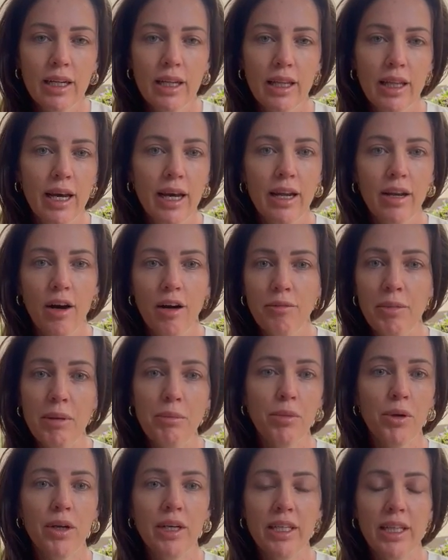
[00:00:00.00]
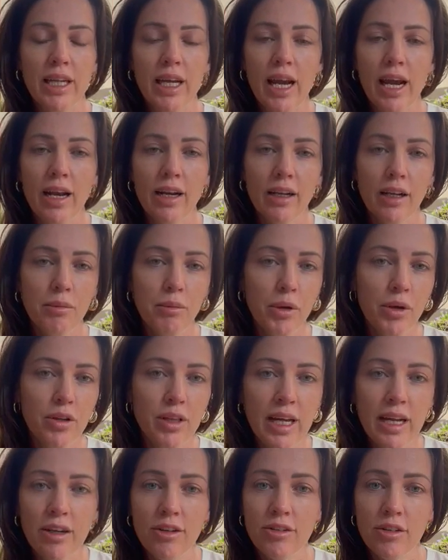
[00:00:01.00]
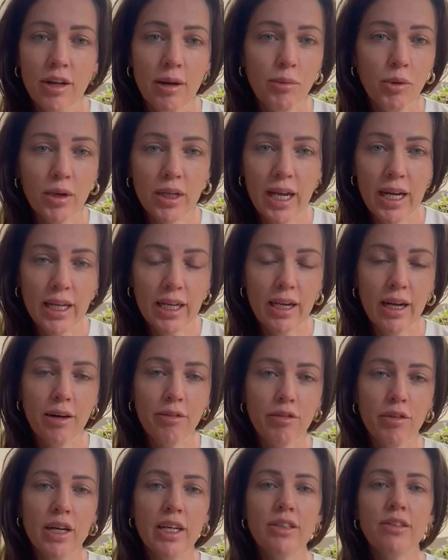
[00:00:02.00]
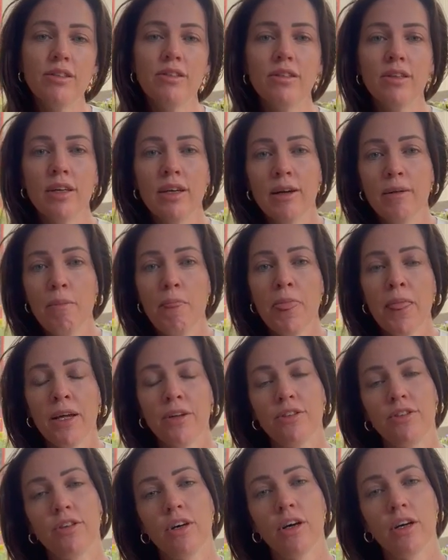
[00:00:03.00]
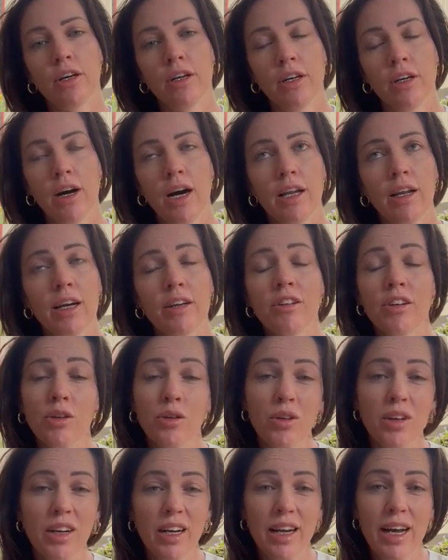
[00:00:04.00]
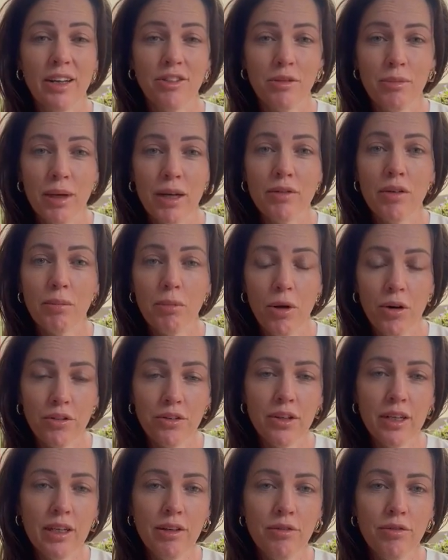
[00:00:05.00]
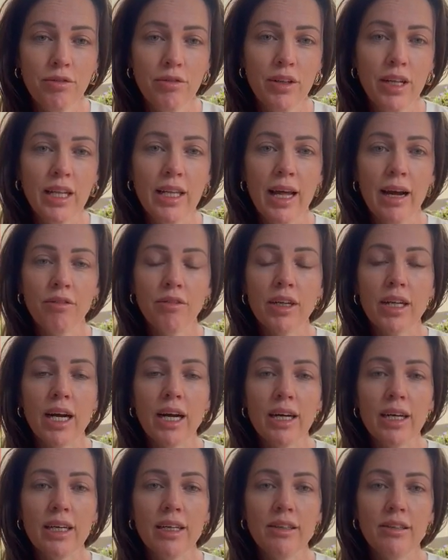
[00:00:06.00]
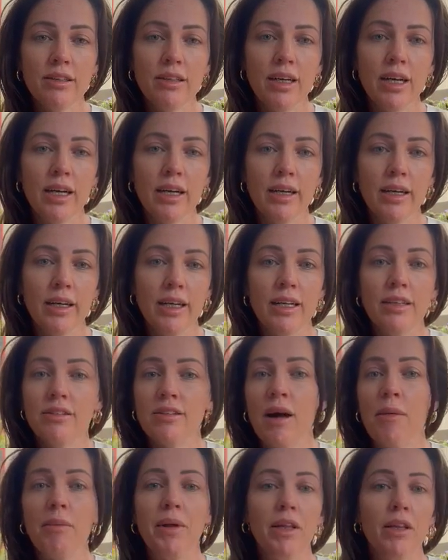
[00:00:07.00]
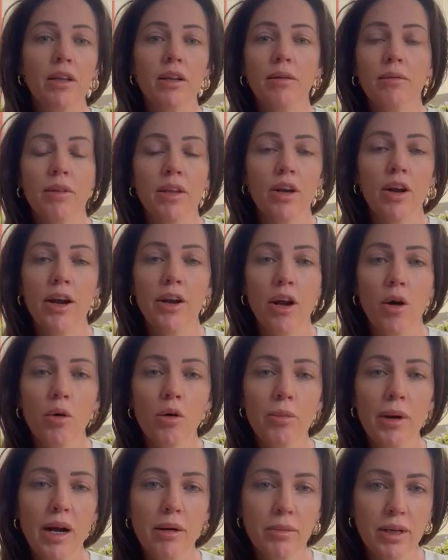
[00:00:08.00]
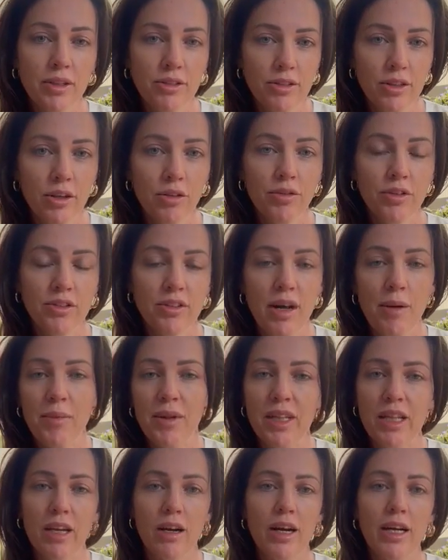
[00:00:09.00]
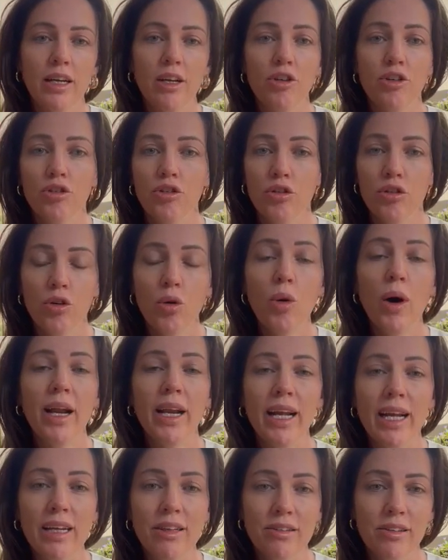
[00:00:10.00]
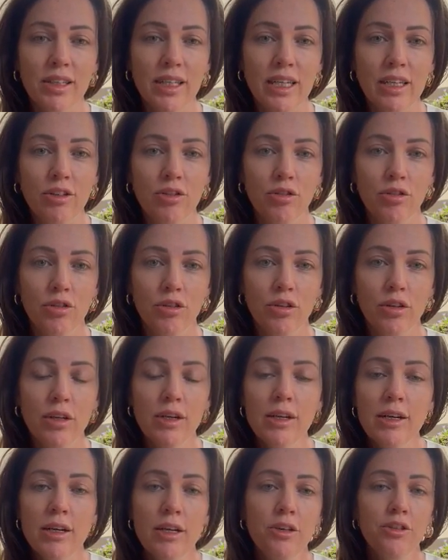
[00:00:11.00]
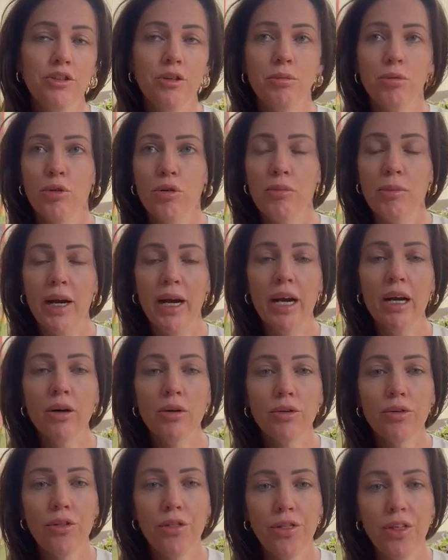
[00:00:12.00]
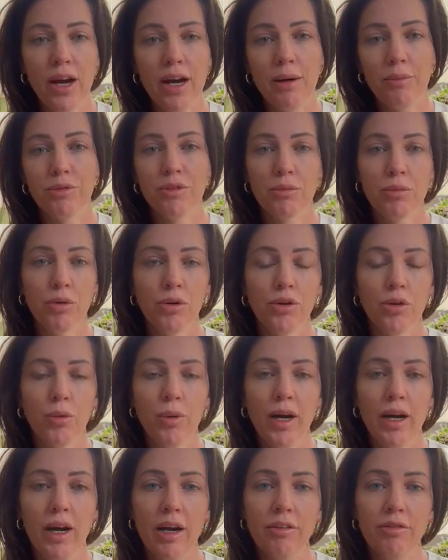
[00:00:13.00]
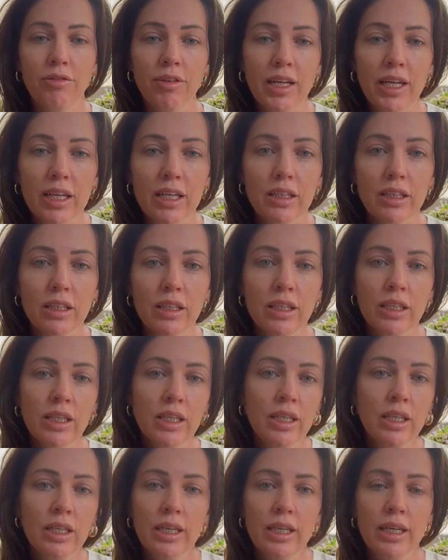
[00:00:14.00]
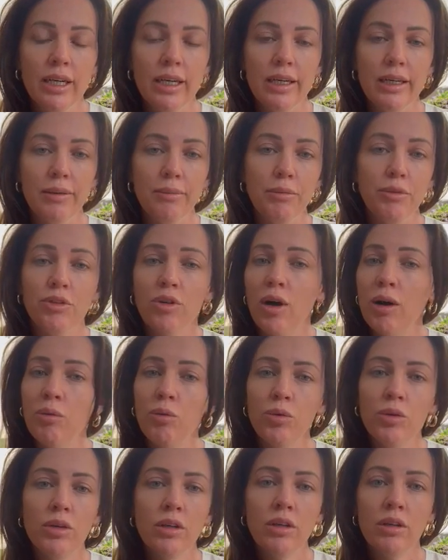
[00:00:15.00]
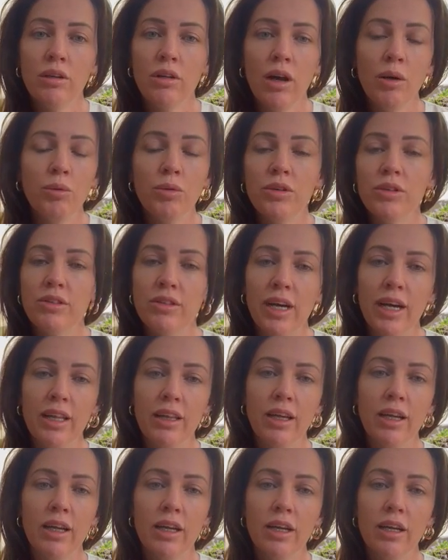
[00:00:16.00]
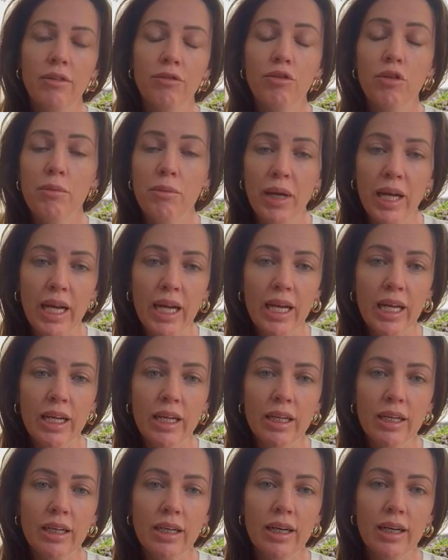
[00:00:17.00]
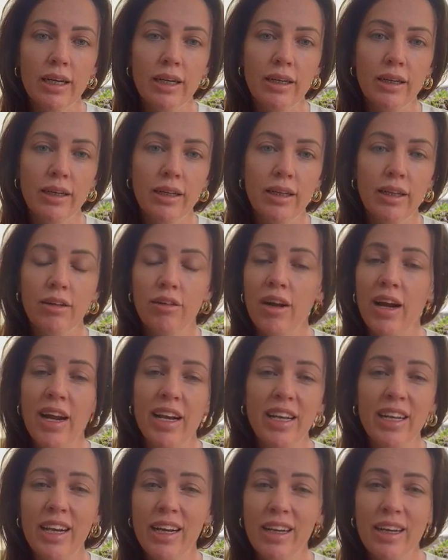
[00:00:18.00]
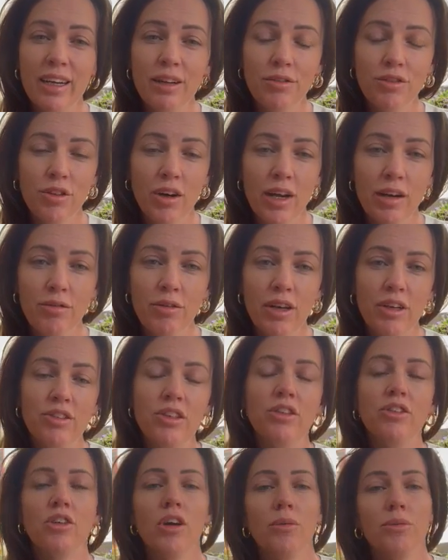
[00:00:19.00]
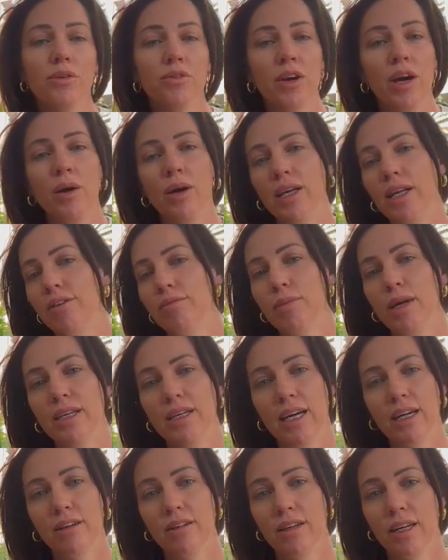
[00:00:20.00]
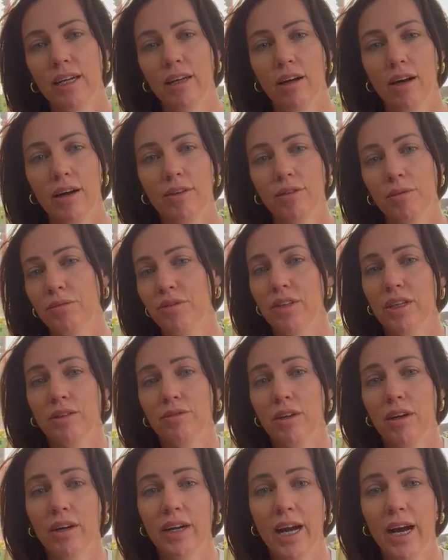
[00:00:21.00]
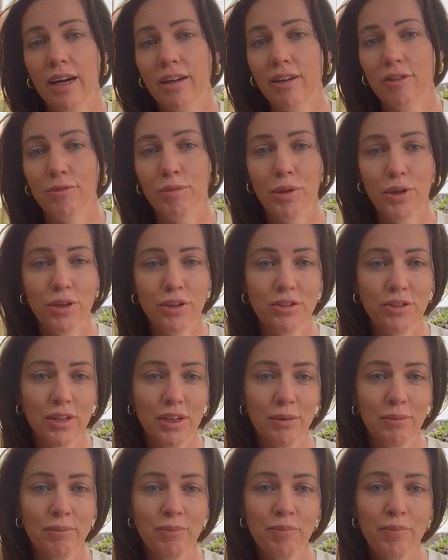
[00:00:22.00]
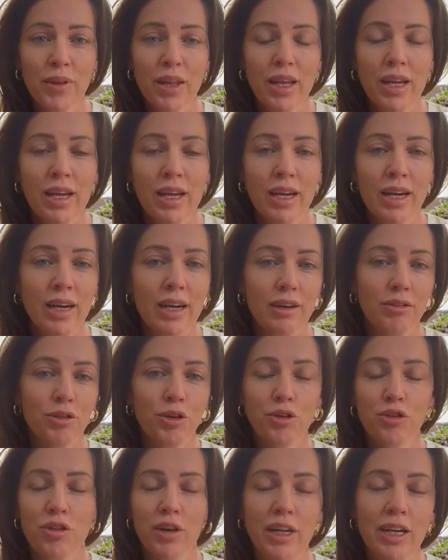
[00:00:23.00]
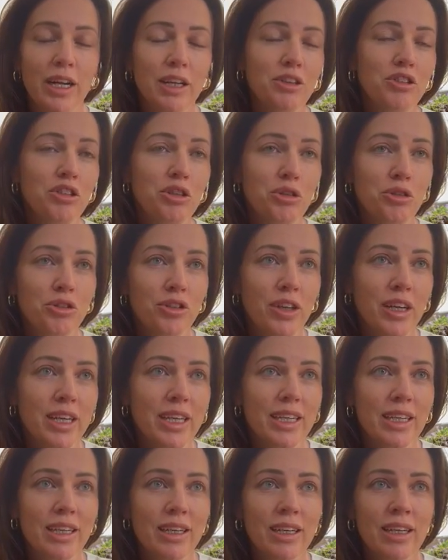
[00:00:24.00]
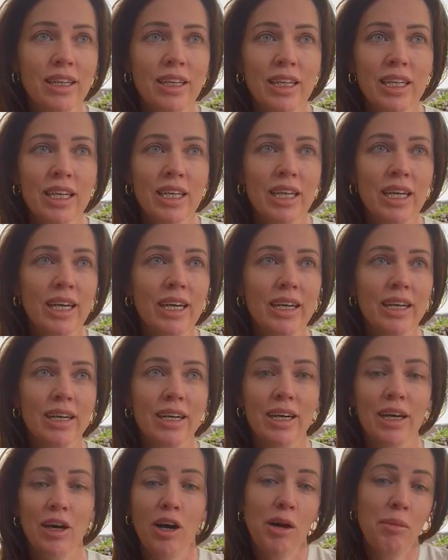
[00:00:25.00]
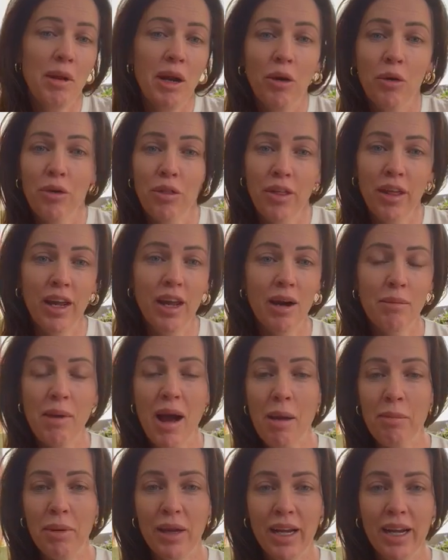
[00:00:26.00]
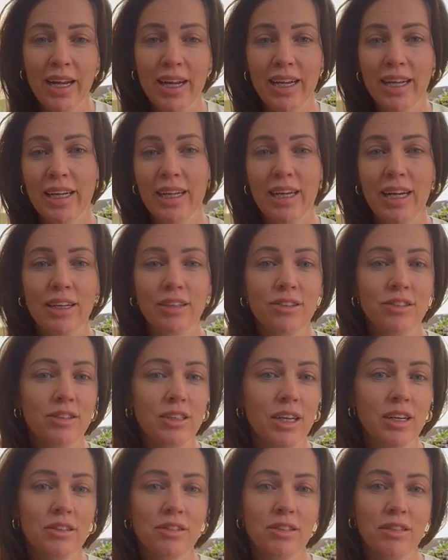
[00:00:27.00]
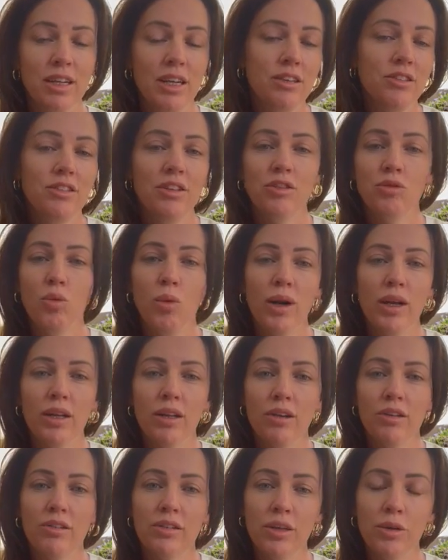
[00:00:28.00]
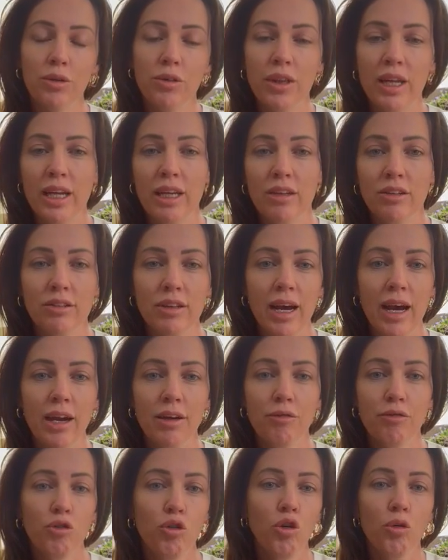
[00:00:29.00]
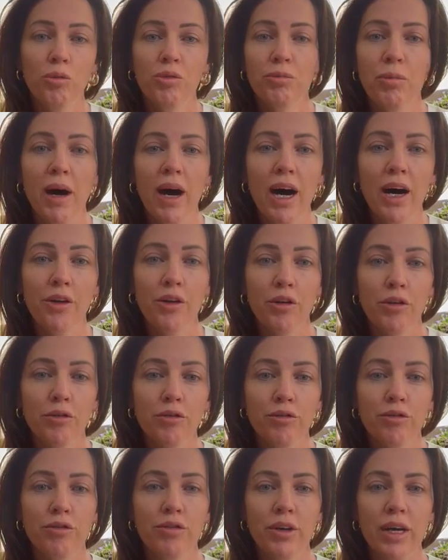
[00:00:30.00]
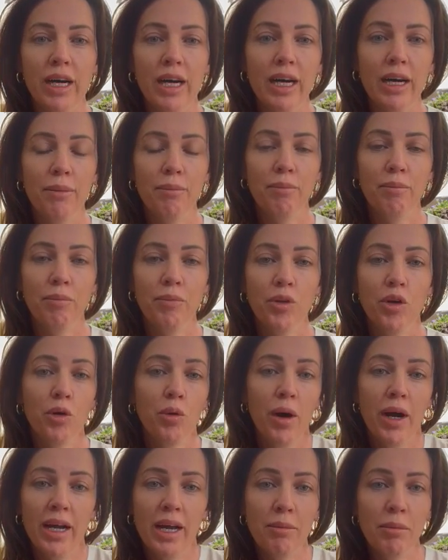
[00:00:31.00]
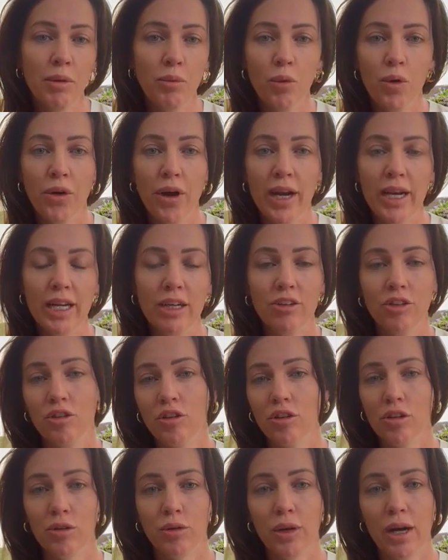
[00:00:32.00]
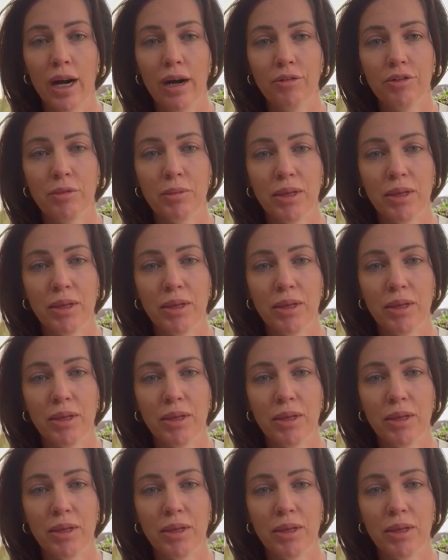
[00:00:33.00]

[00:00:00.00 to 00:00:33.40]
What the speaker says: that I've been burning the candle at both ends and I'm not getting enough rest? So I like to look at it as a bit of a positive in that regard. It's something that I know about myself. It's something that I can do quite easily to support my health, support the way I feel. So I wouldn't say that for me, there are any negative side effects in terms of how I live my day-to-day life. I'm still a very active person. I've got three young children. I'm healthy, I'm happy. It's just one of those little things that forms part of who I am and what I need to do to look after